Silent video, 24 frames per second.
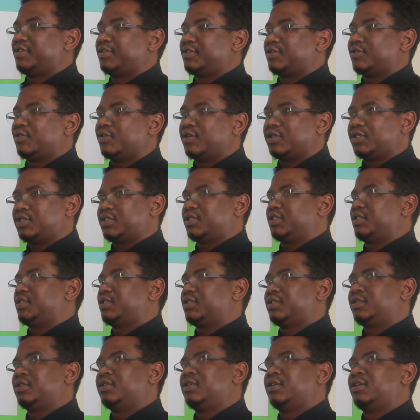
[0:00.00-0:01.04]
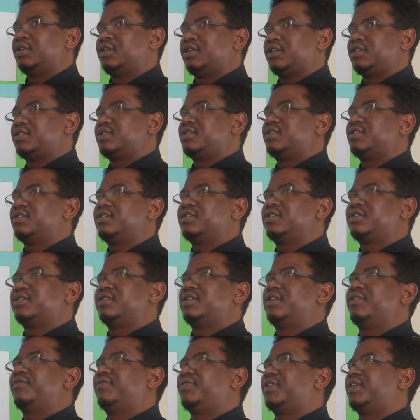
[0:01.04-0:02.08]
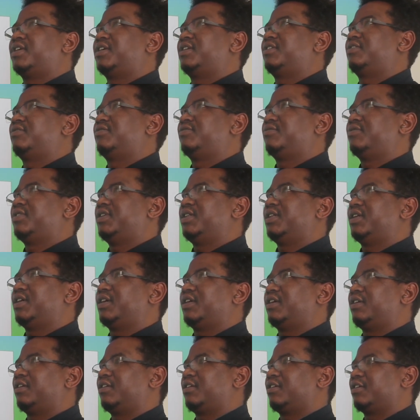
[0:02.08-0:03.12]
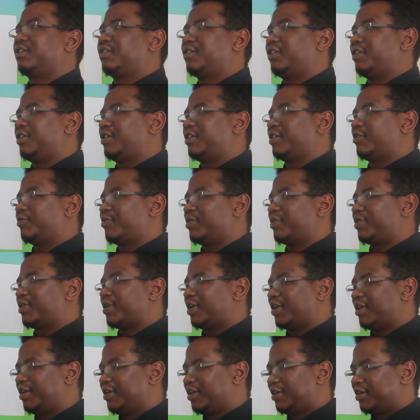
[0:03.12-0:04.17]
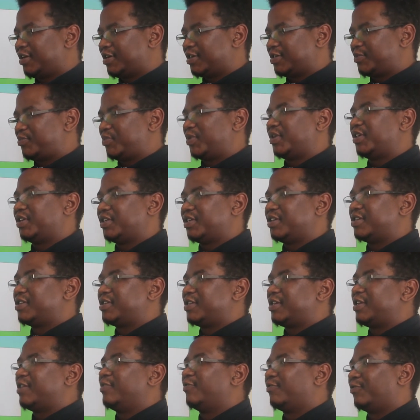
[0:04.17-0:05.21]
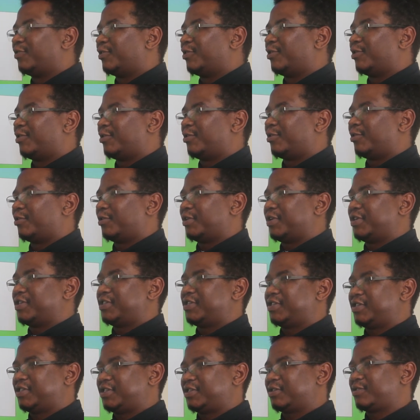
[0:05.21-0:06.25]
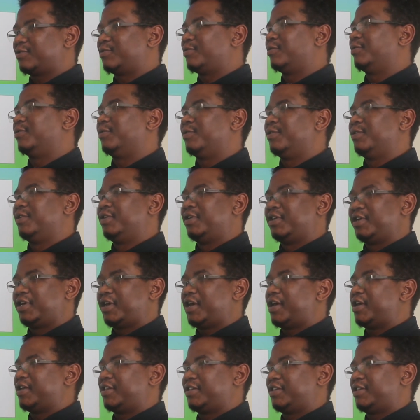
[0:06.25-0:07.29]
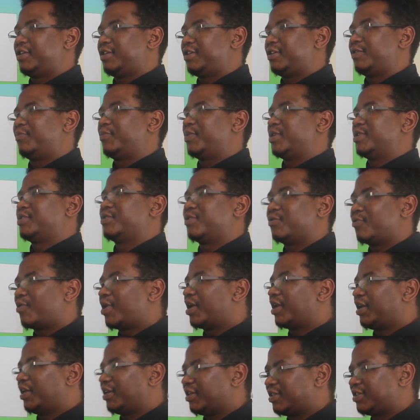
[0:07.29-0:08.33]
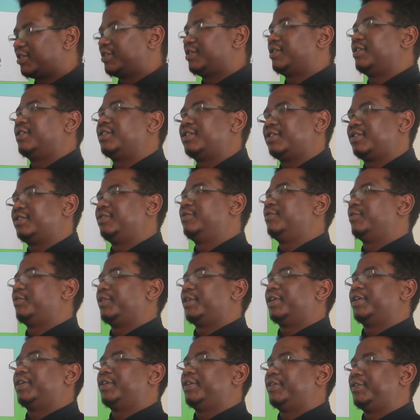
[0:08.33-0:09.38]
So it's never really clear whether a spirit is evil or is good. It depends on what it's doing.